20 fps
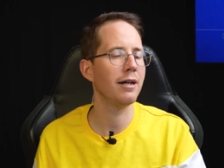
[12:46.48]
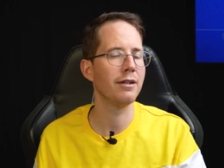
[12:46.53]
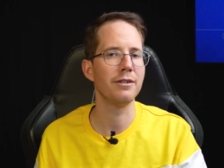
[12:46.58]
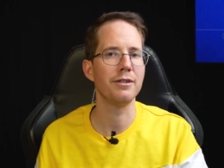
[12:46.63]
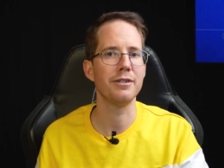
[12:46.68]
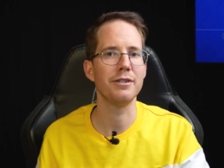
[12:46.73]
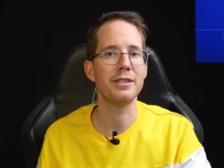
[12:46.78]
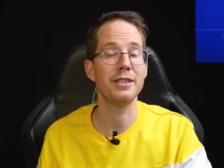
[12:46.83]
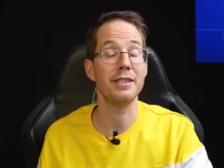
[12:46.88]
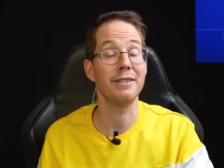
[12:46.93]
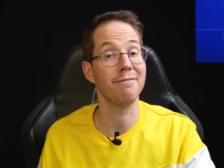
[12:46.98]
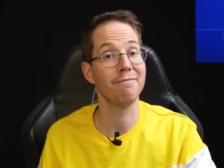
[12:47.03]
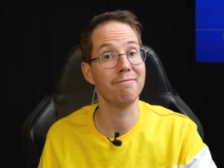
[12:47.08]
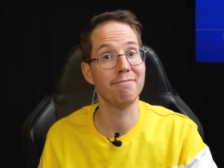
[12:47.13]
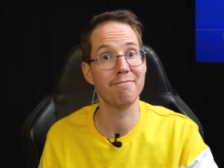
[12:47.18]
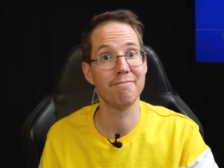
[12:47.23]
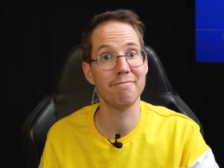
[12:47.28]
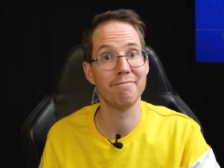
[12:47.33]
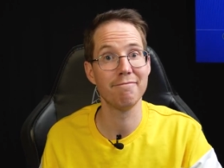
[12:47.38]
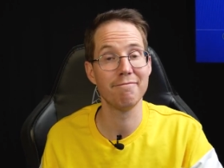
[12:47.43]
You see,
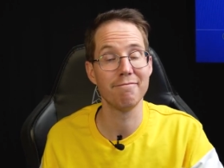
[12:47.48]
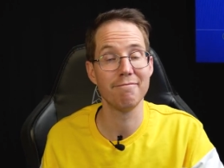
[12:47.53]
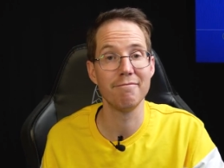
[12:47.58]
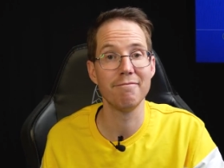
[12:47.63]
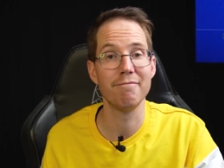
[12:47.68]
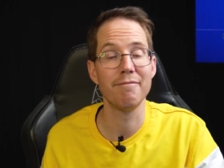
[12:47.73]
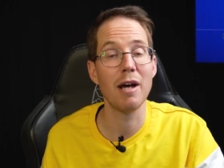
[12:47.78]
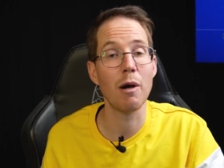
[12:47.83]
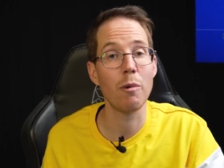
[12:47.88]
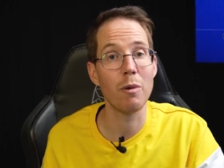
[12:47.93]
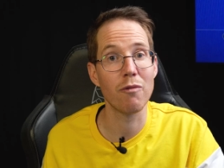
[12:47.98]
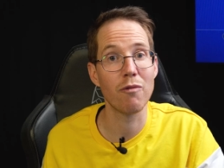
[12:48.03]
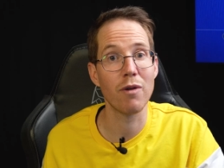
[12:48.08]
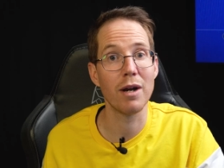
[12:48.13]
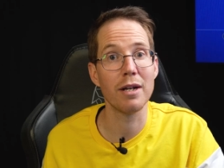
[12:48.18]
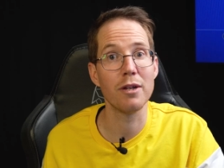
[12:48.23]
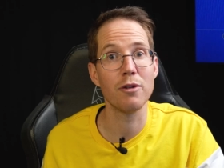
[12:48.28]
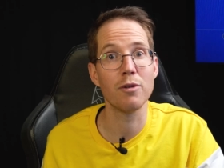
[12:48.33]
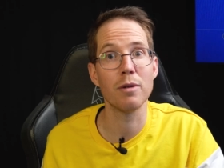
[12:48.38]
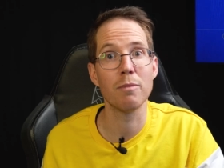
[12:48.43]
now we've
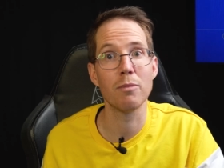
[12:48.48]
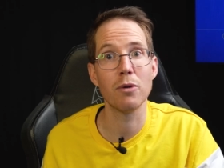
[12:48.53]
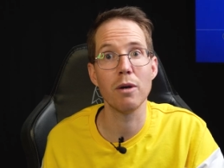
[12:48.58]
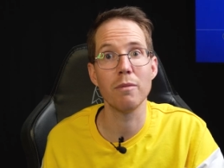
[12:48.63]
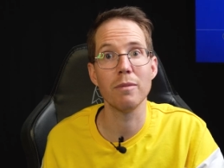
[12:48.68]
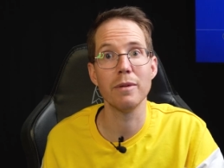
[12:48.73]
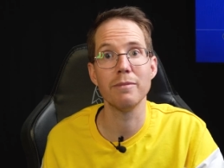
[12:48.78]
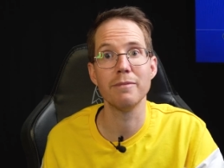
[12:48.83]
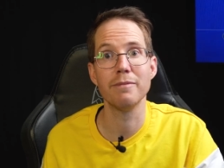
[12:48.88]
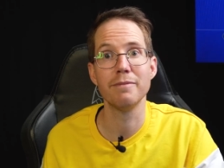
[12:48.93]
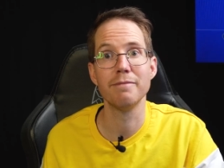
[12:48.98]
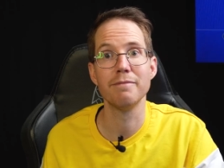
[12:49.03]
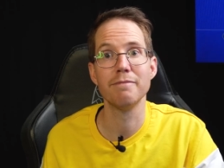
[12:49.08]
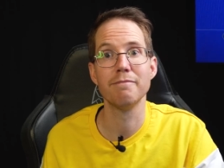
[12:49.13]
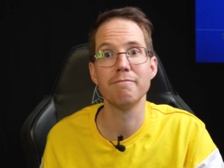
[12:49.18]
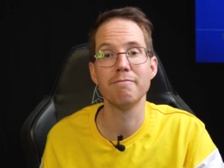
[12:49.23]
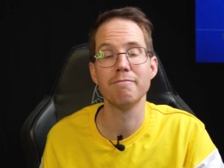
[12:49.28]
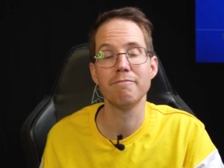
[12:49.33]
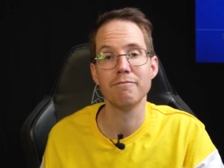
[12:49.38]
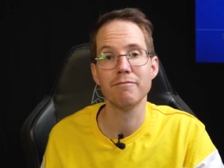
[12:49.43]
run into a problem.
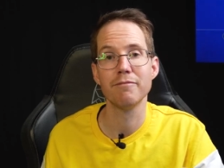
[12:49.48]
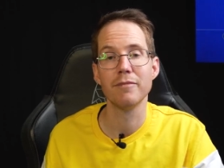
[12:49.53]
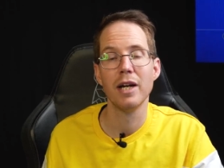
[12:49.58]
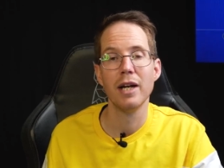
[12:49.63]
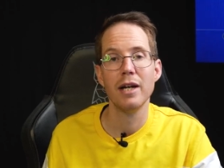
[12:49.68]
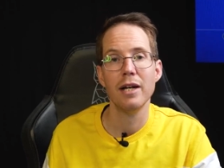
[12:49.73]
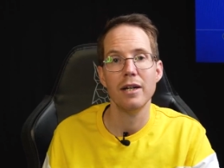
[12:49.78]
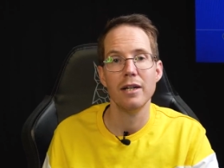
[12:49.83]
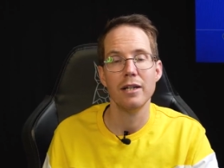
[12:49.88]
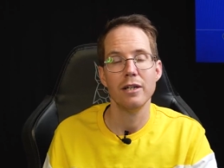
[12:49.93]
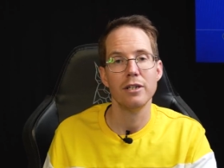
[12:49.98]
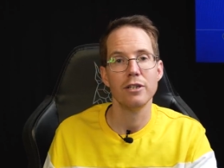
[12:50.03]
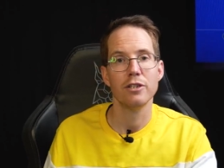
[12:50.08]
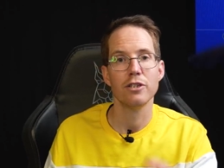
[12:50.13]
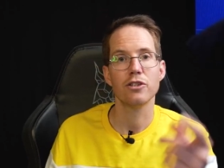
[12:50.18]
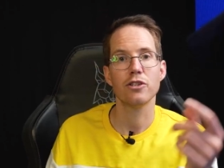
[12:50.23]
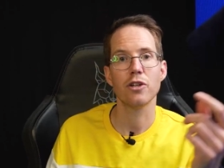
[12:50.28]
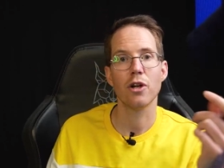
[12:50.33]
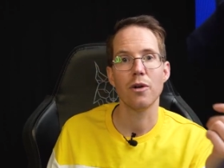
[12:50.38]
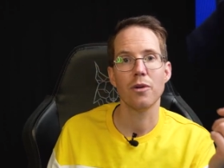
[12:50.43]

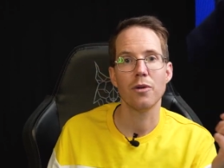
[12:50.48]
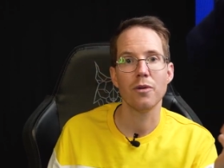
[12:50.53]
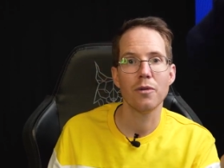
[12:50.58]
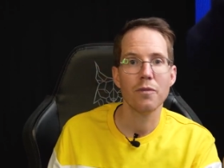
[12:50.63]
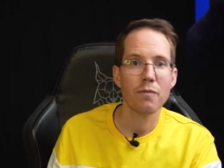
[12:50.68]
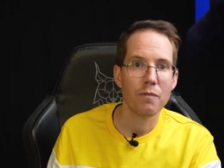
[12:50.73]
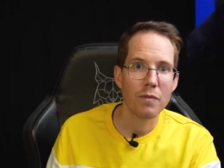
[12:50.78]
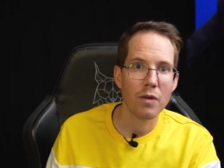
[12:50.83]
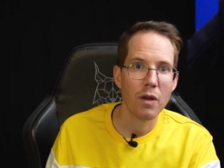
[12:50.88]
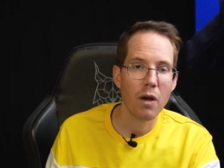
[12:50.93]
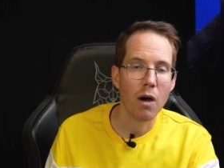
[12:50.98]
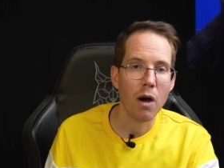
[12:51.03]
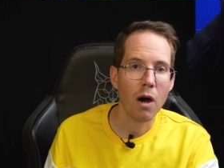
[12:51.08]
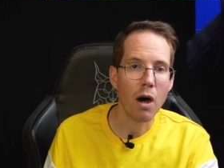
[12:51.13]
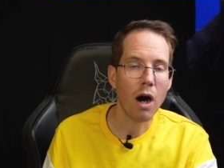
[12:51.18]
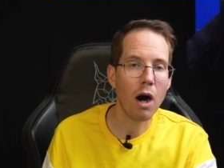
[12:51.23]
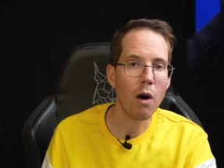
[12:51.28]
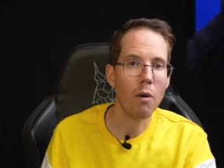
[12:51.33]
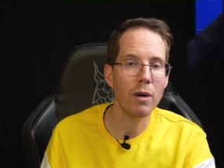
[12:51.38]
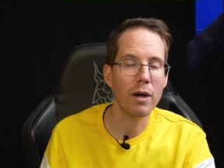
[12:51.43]
So
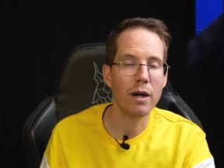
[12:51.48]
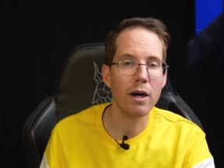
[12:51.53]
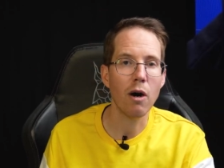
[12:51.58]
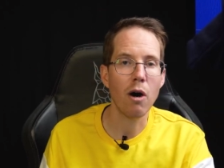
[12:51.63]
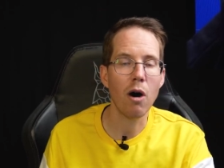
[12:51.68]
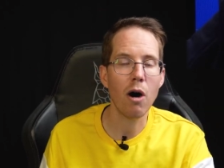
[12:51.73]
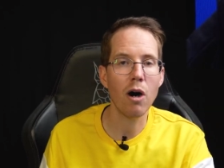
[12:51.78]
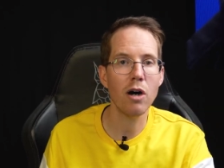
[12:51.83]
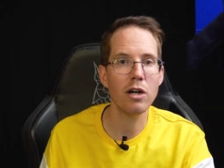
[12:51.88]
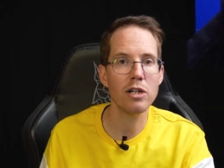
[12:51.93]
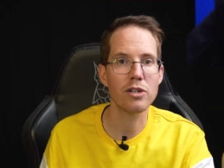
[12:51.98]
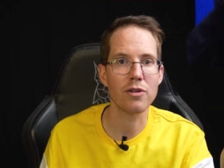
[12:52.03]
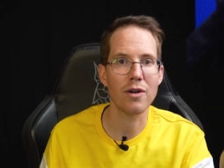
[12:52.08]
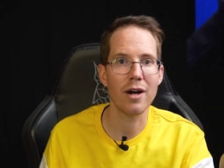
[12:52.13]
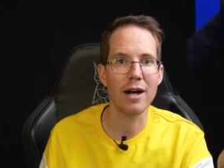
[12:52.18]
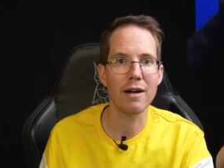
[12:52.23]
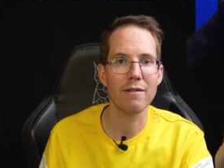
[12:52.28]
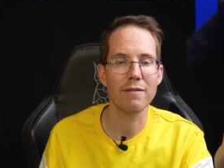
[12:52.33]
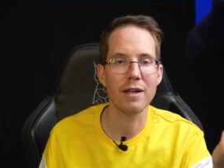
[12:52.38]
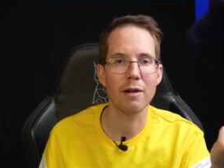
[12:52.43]
our hard
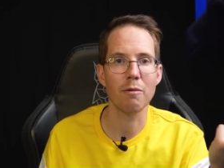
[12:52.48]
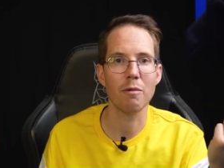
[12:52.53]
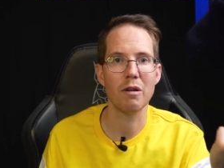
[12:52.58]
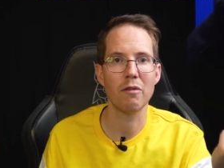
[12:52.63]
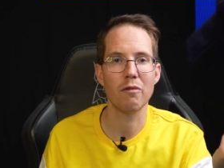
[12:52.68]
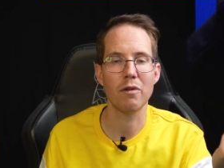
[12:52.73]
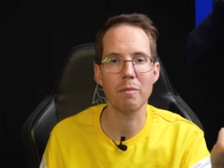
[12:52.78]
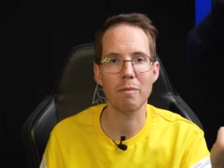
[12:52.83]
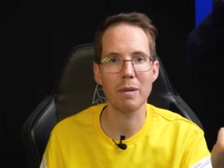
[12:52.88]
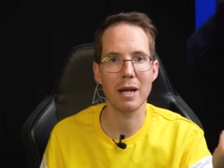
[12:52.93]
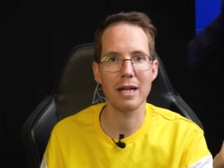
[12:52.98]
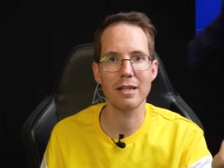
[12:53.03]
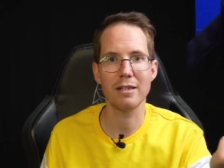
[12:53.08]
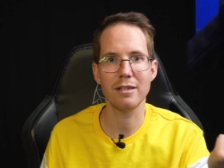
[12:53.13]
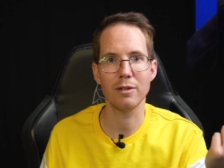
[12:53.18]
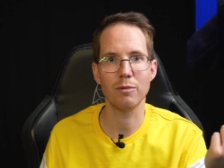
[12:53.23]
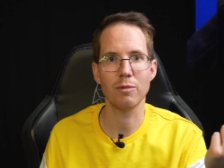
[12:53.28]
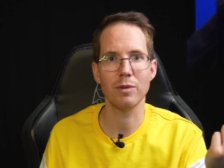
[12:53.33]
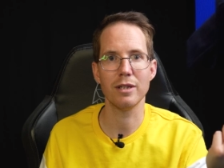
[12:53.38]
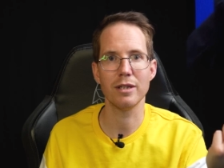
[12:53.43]
drive that we've
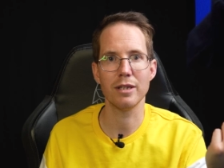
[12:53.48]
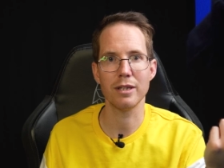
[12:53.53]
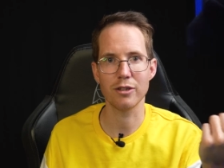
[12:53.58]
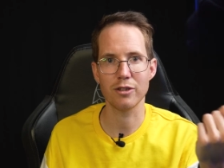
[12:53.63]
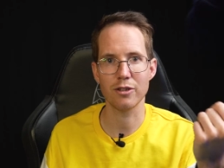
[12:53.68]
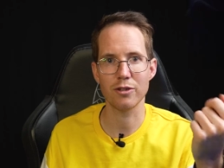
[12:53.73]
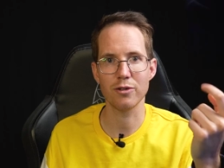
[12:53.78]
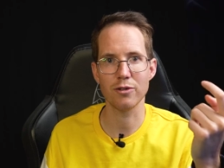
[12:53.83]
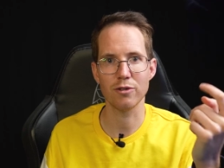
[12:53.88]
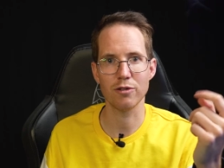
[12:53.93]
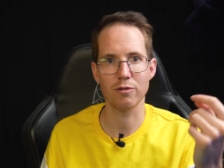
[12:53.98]
replaced it with is too